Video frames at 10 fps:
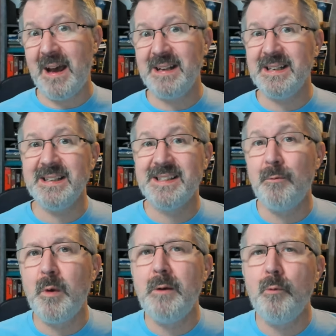ideas,
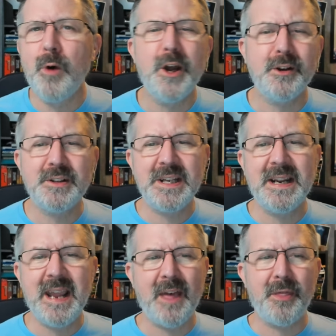and we work
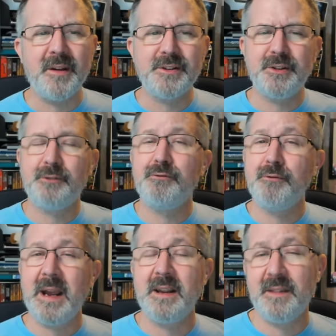together to
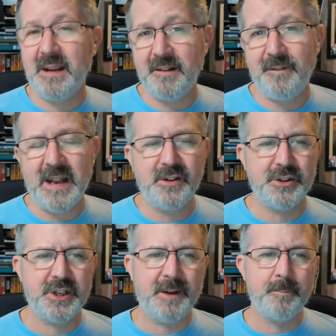create the
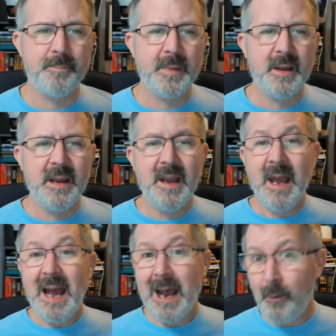adventure.
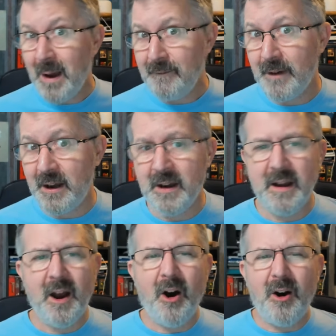However,
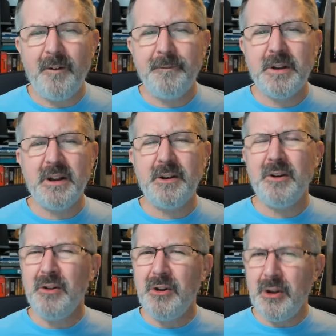often
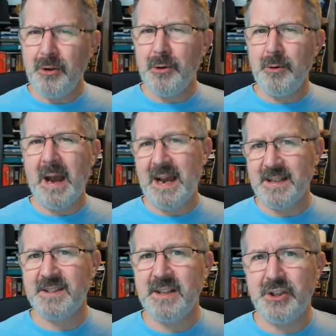you,
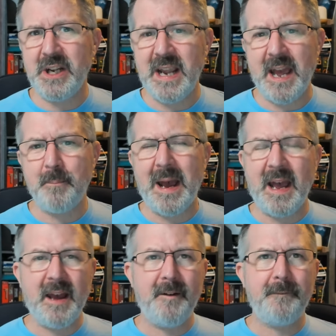as the GM,
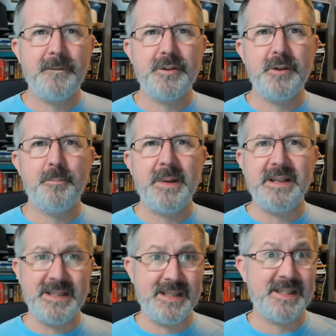have to
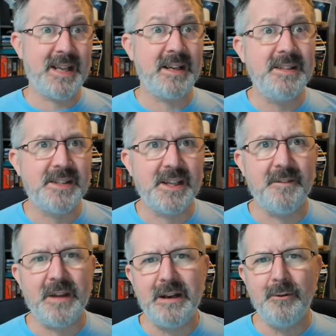be
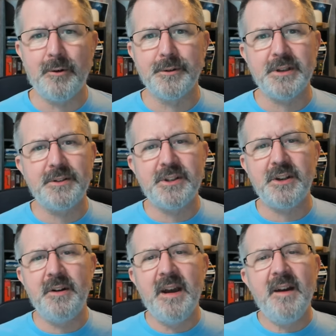decisive in order
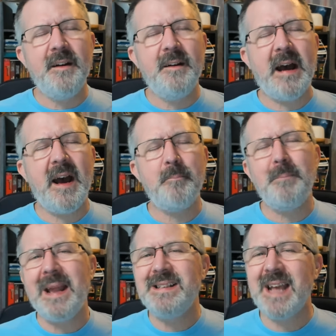to um,
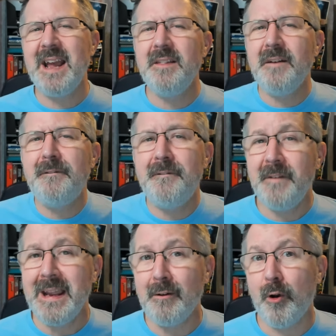maintain the
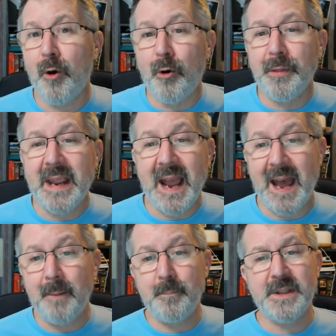feel or the
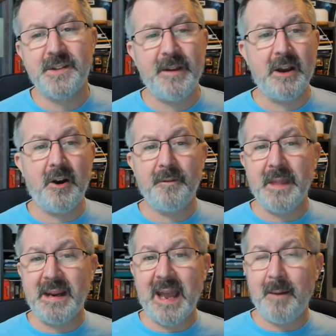atmosphere of
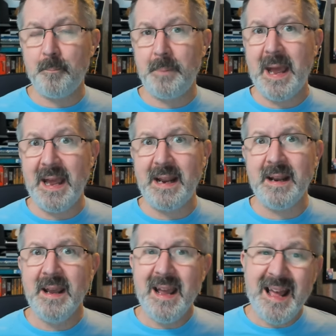the campaign,
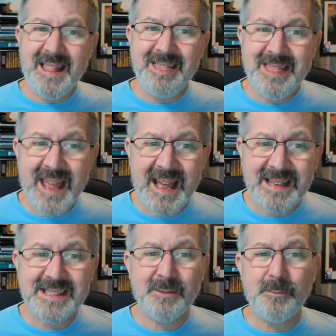and
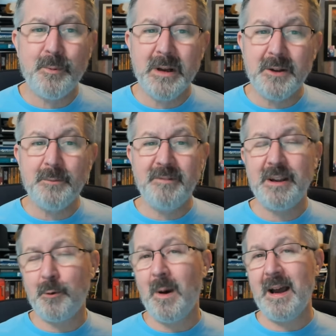that will
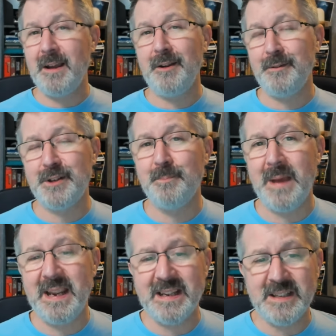require you to
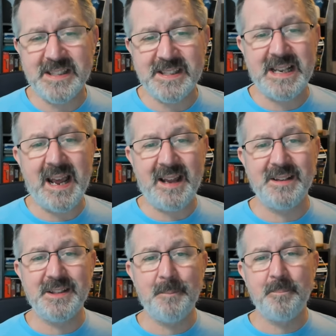make a
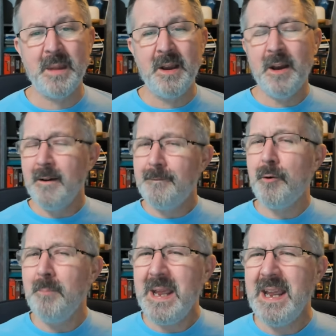stand.
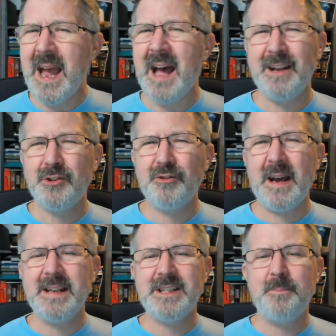For me, I
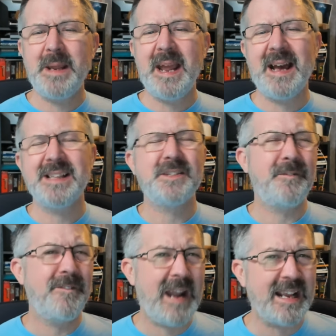try to be as
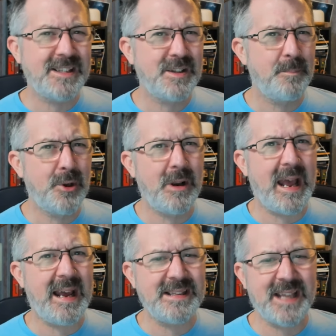
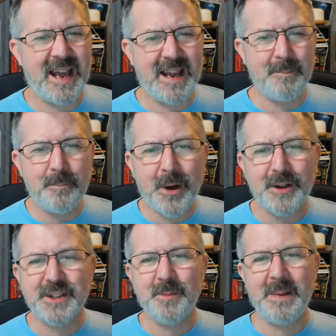flexible as I
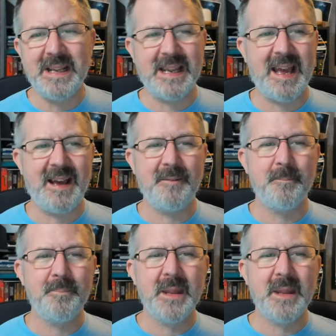possibly can.